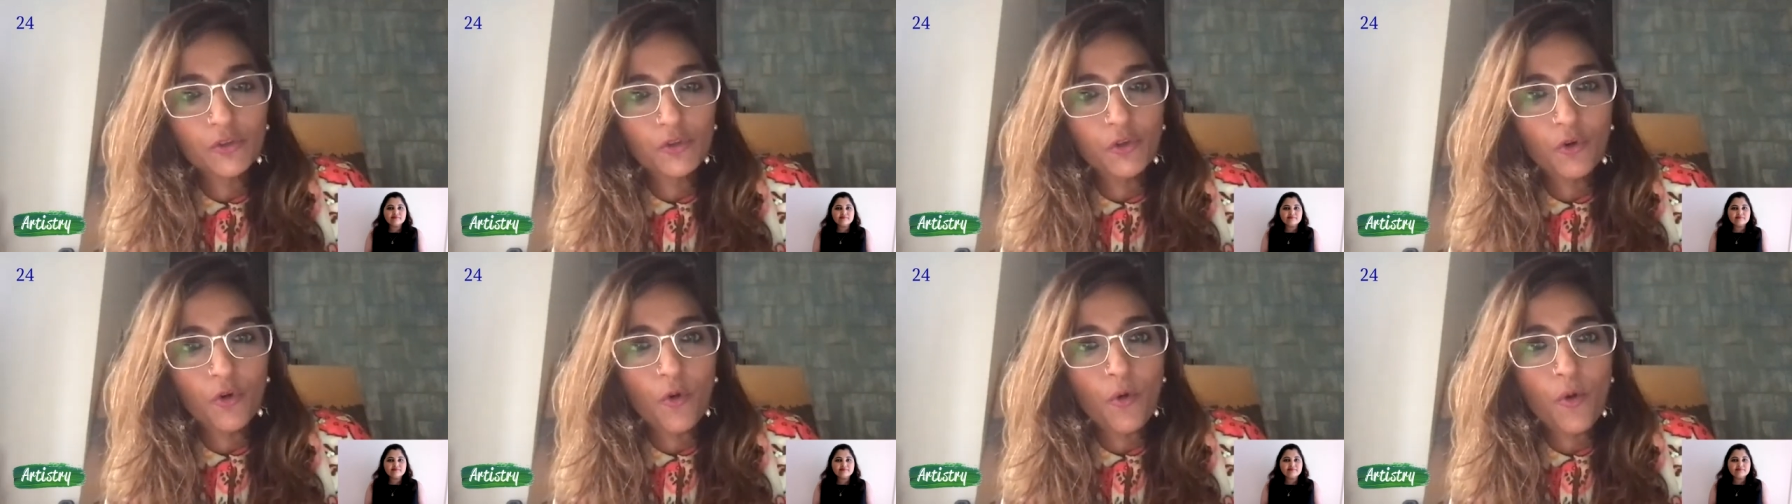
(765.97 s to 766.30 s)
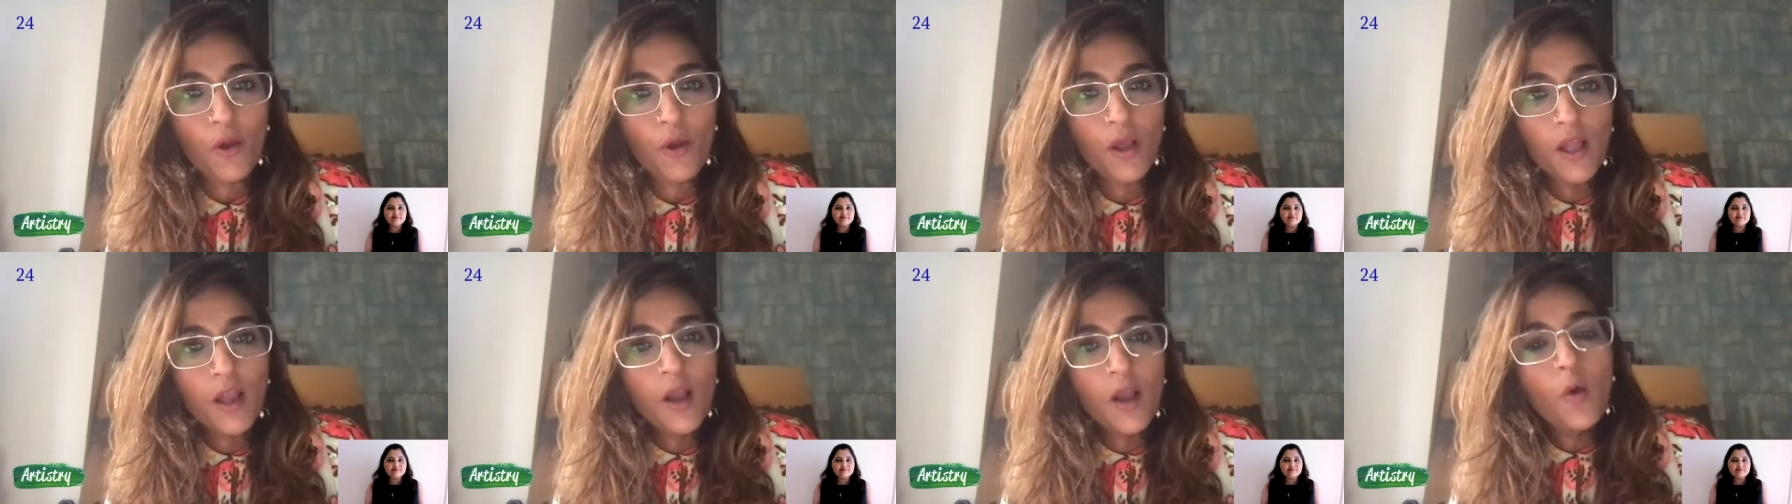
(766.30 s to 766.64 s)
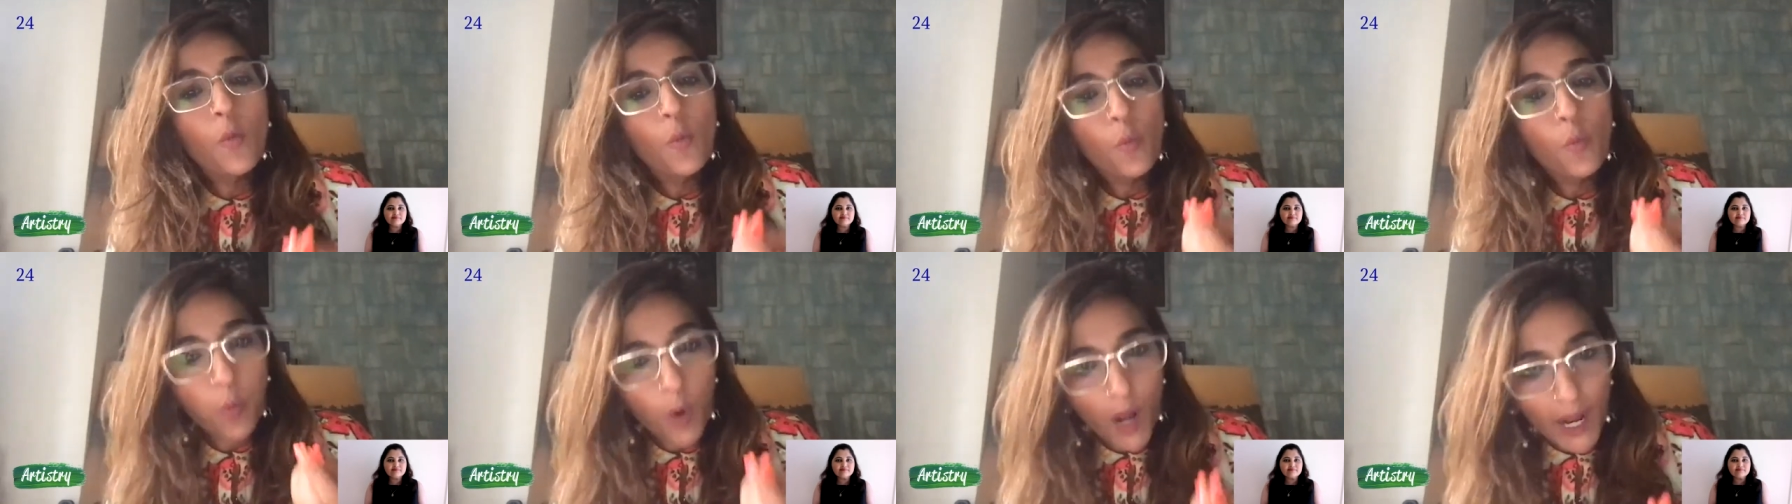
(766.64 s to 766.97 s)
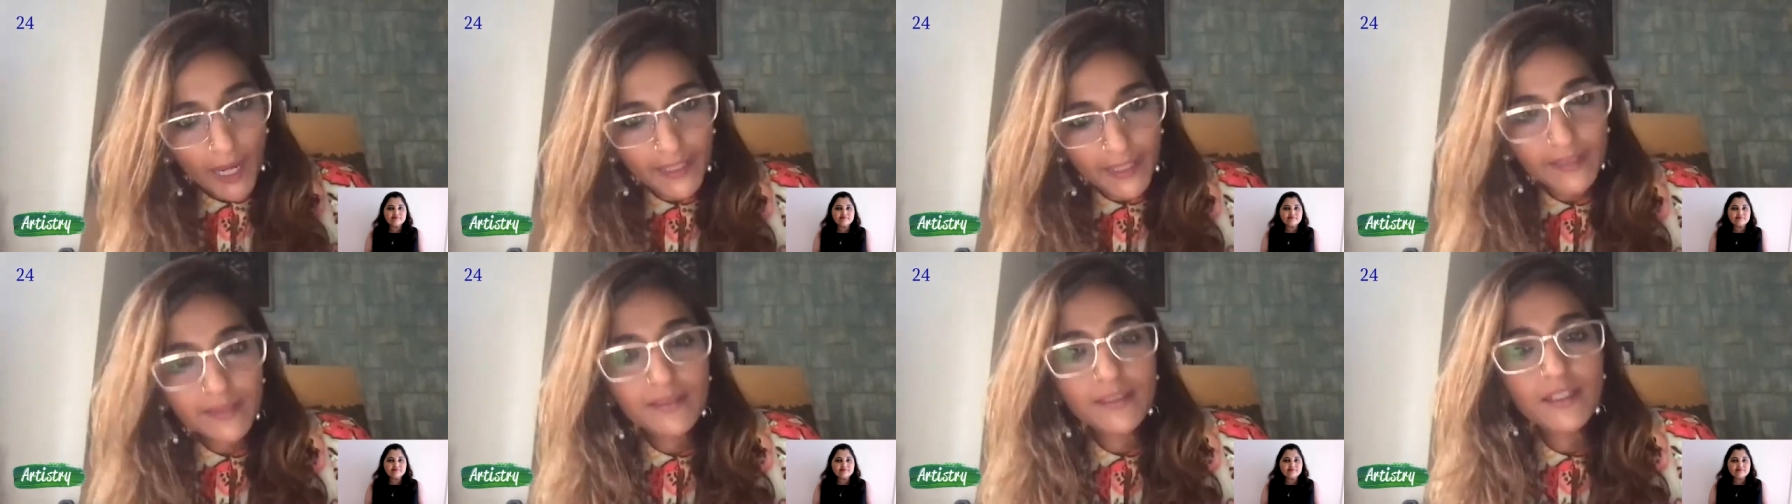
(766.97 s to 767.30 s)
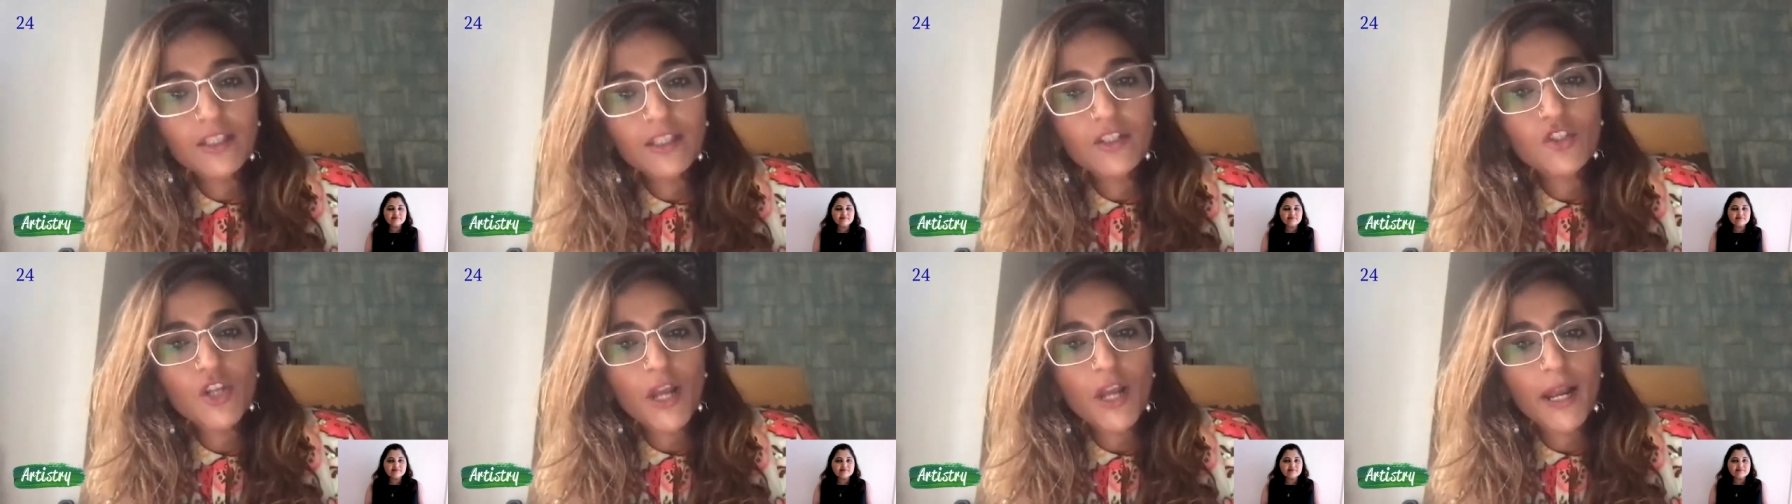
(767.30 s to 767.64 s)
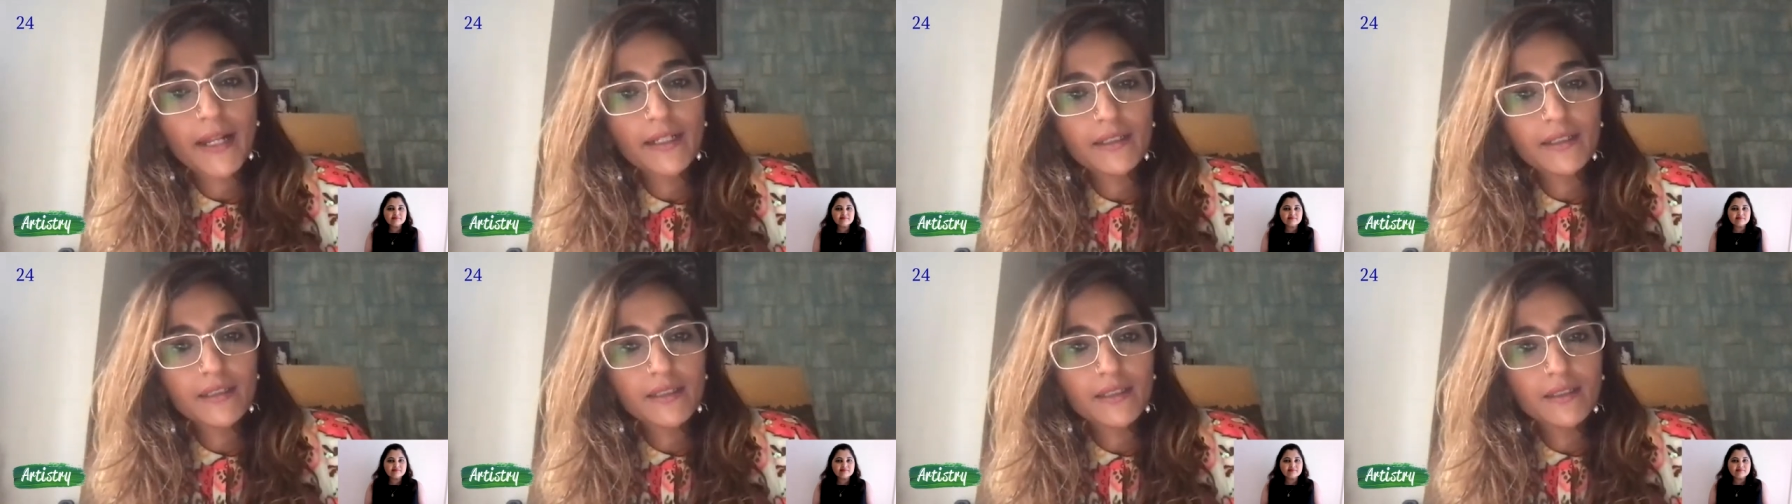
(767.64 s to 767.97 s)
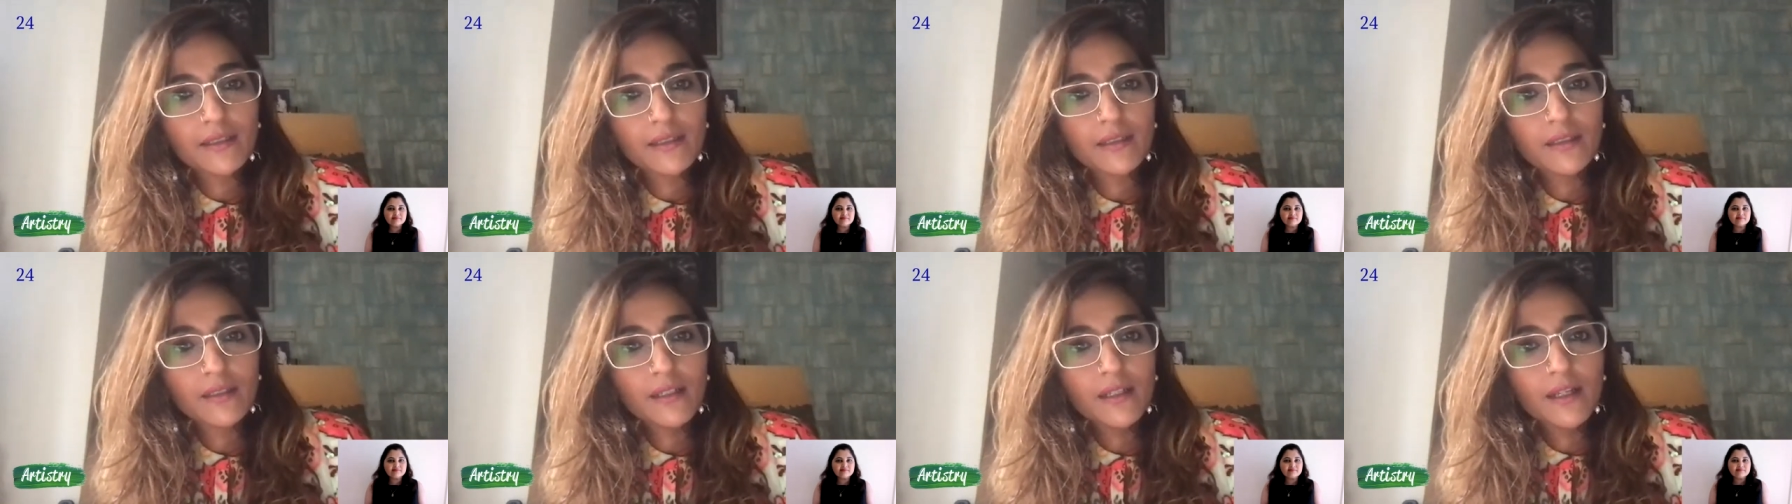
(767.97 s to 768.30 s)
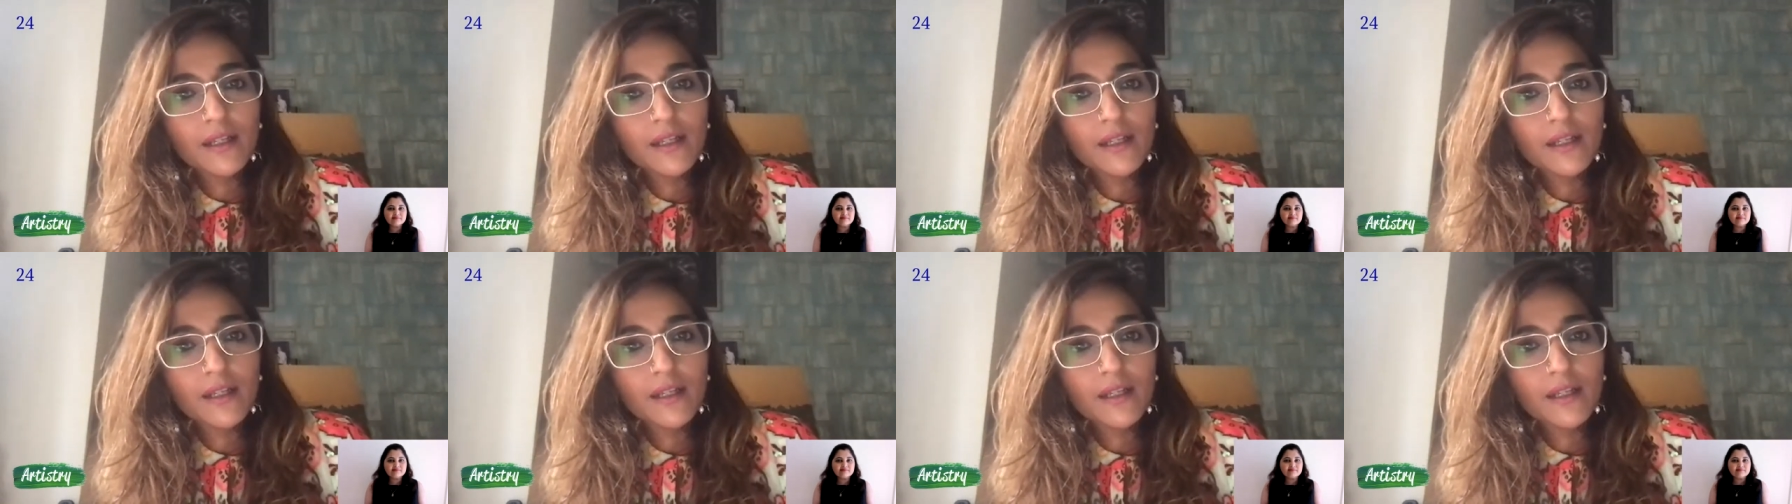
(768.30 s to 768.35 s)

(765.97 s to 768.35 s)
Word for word: know why is this child here